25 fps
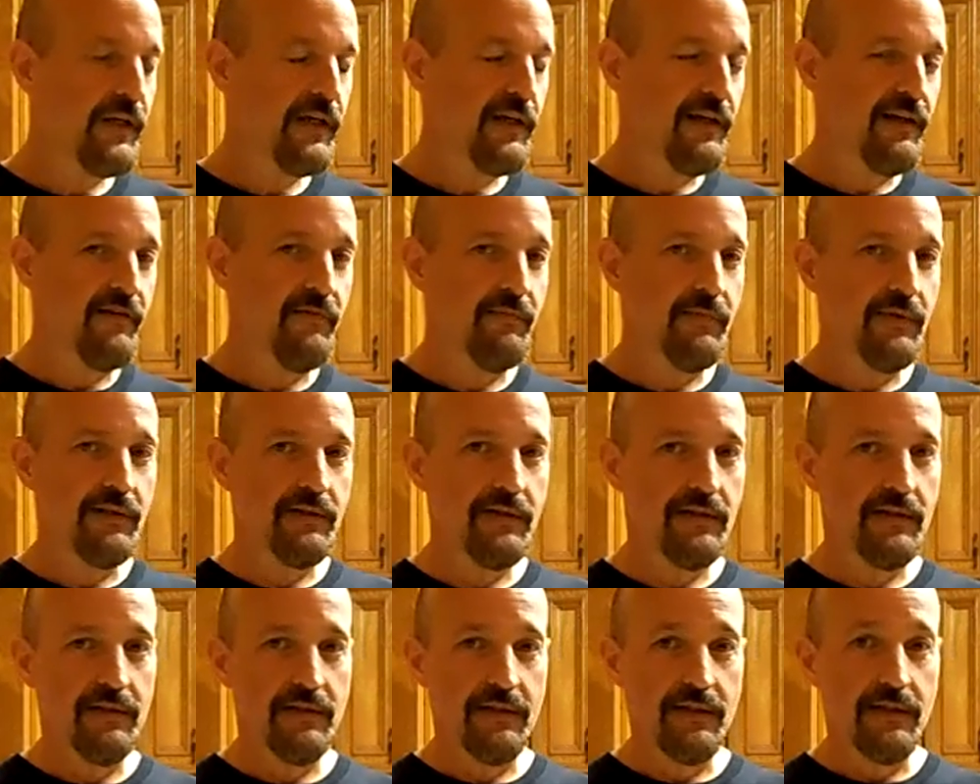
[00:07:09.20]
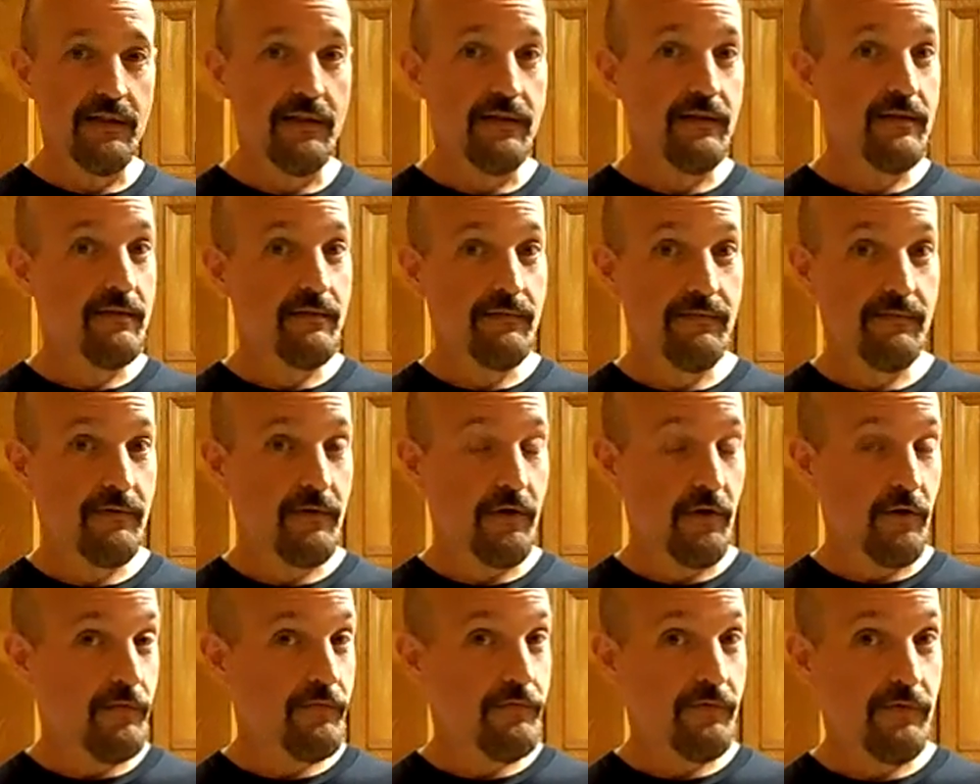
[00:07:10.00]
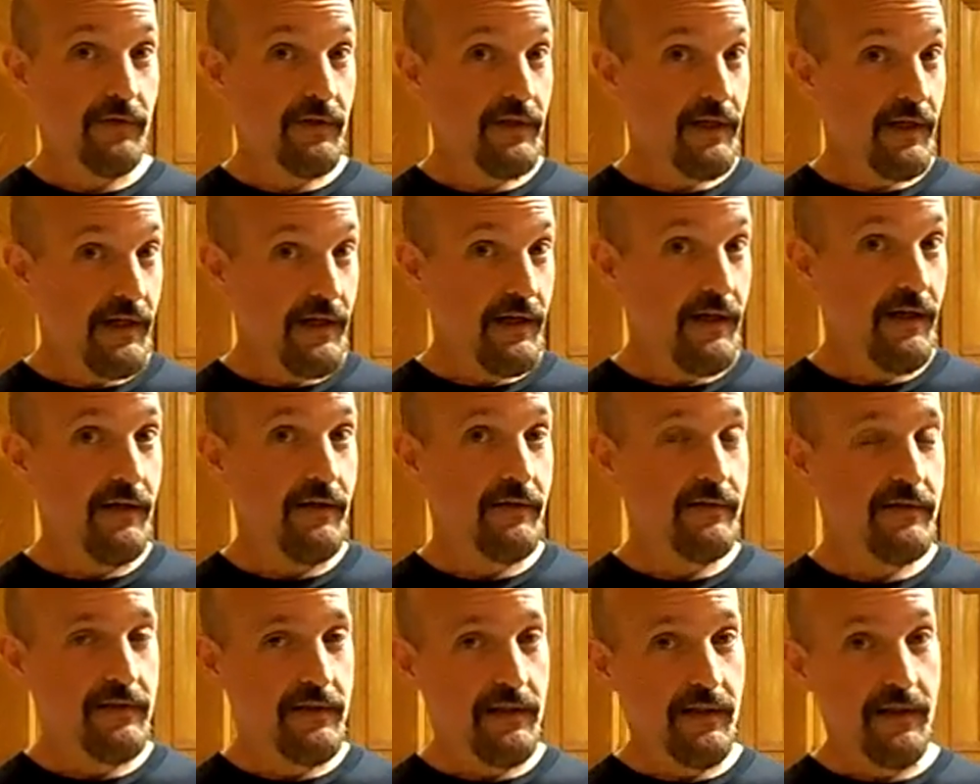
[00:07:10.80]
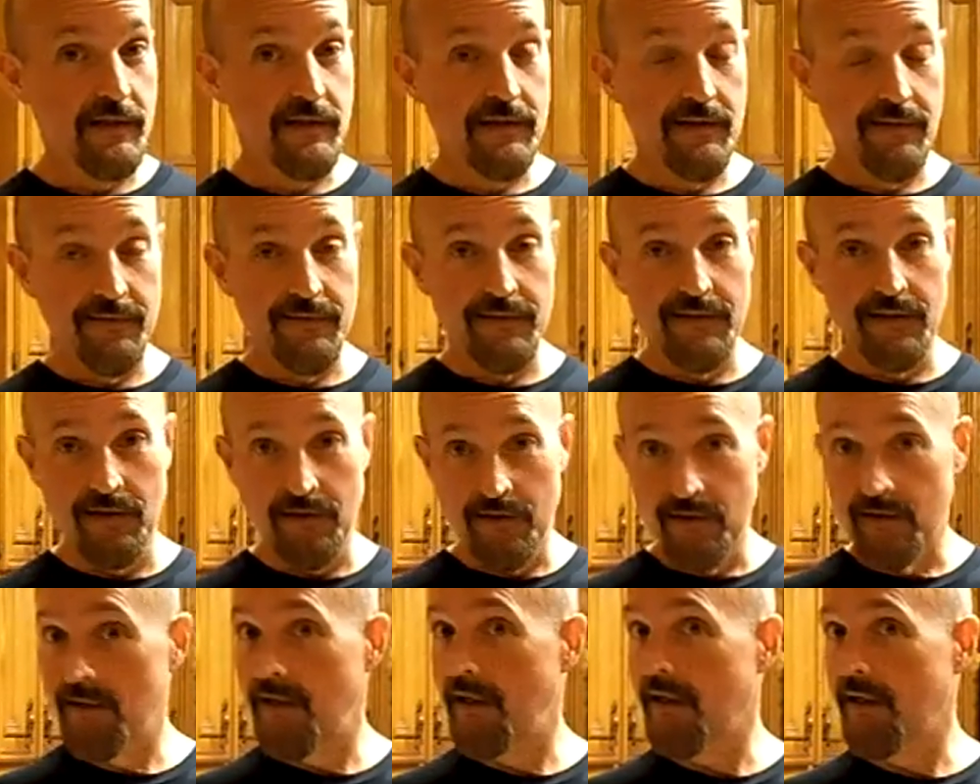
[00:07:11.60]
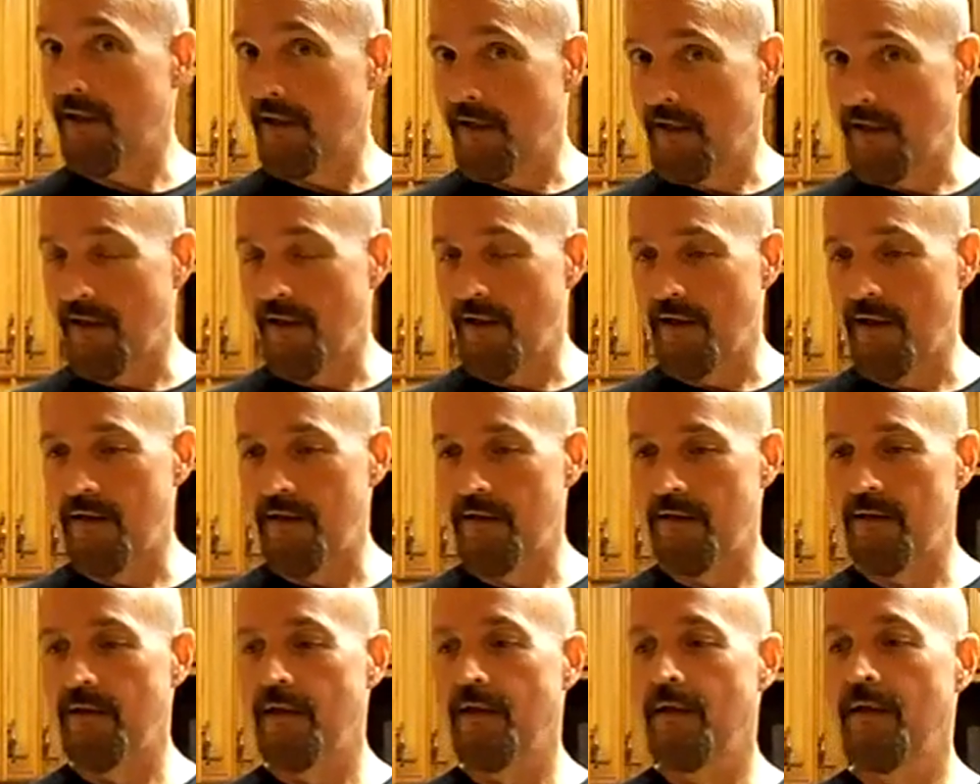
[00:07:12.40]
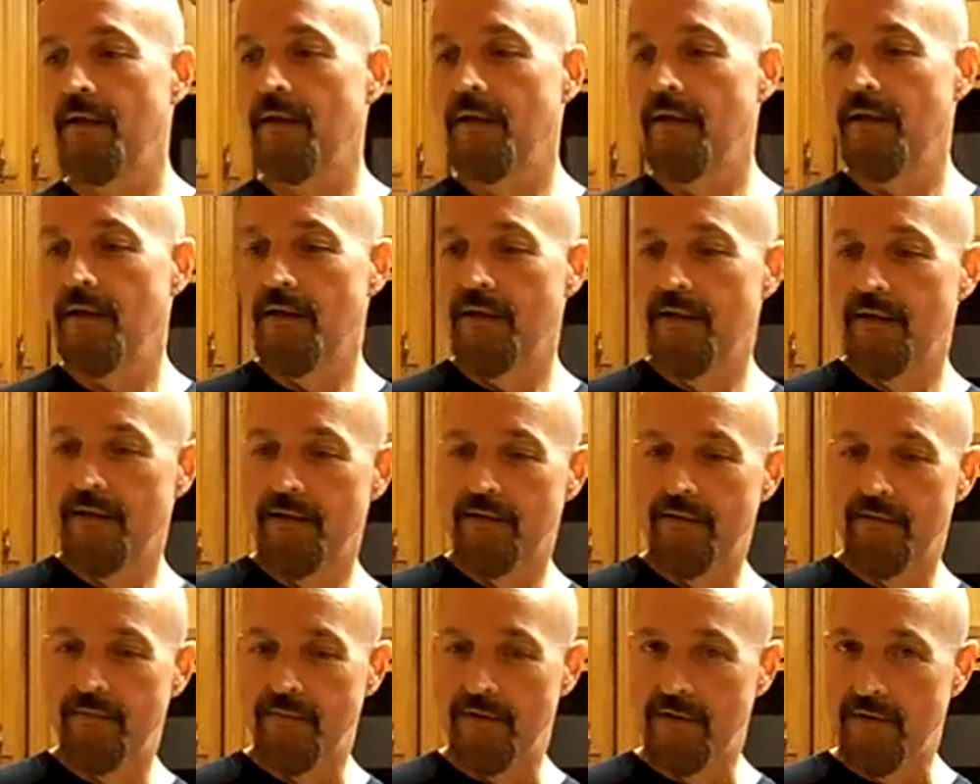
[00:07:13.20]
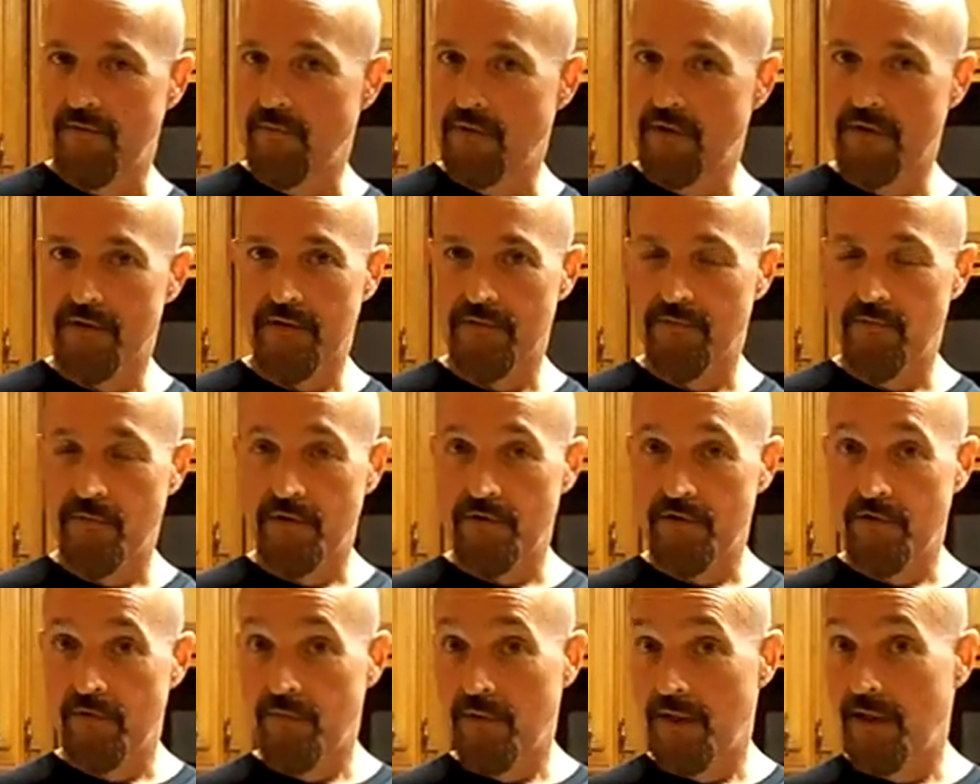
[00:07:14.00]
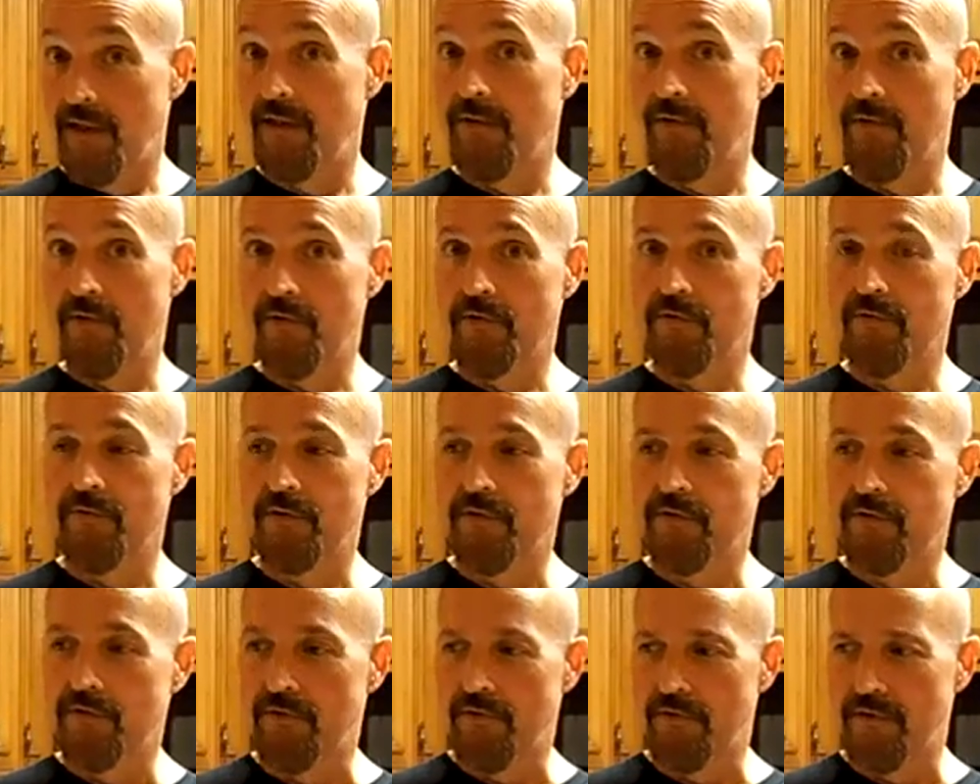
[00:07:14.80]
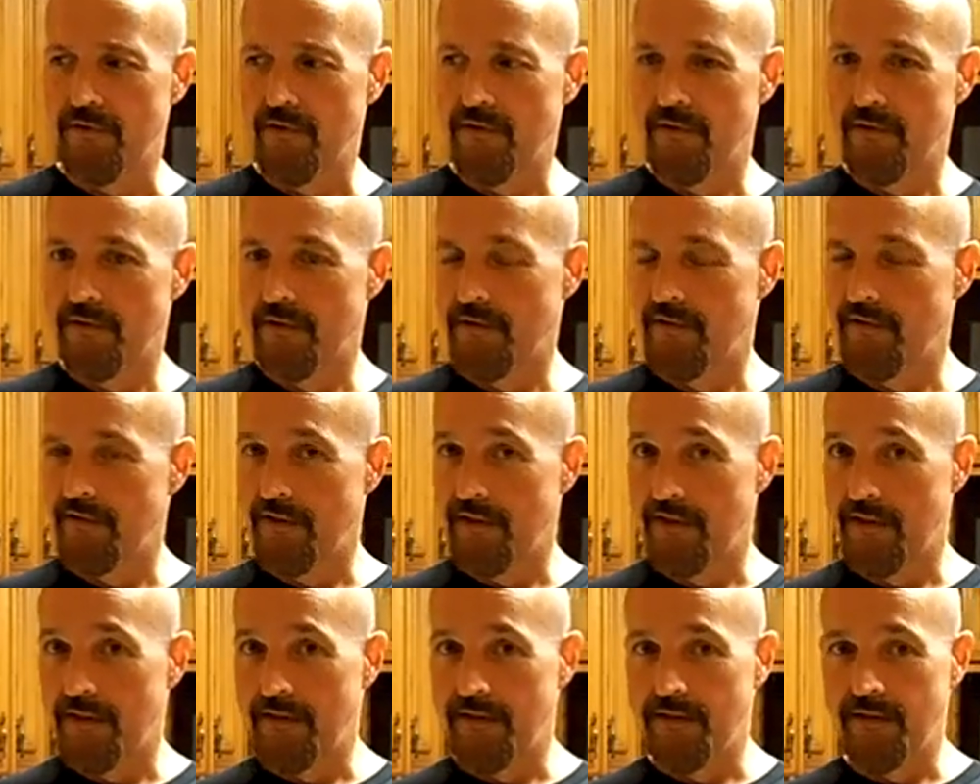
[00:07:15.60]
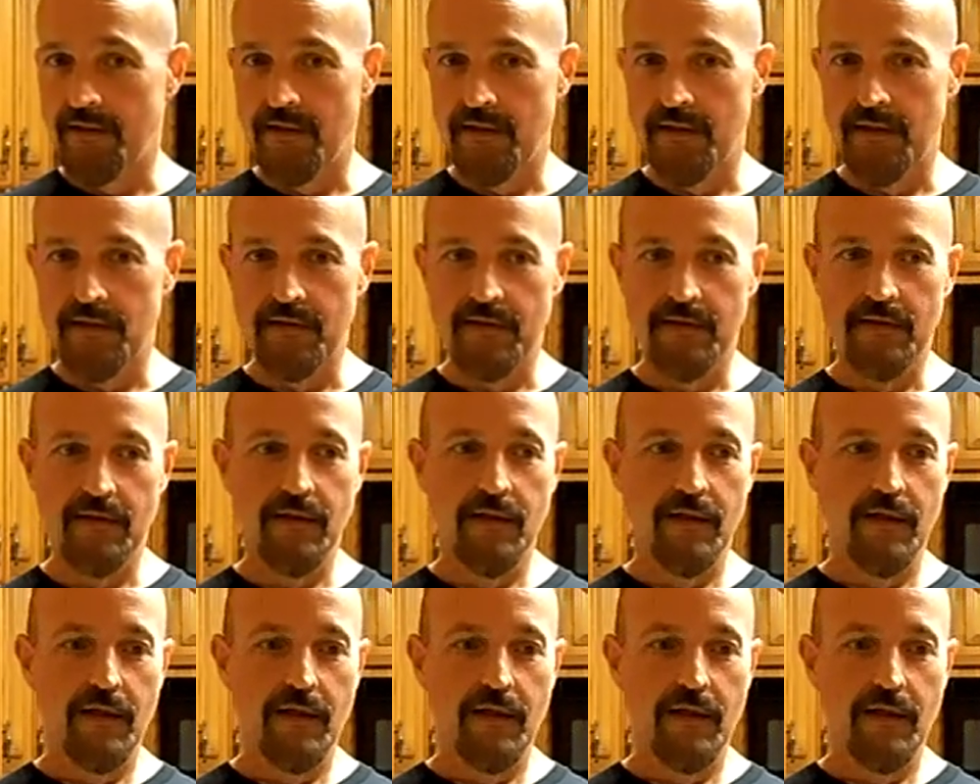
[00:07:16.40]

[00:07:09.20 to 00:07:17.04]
Cavemen didn't eat Hereford cows. They ate something that looked like a cow, but it wasn't what you buy in the grocery store. They didn't eat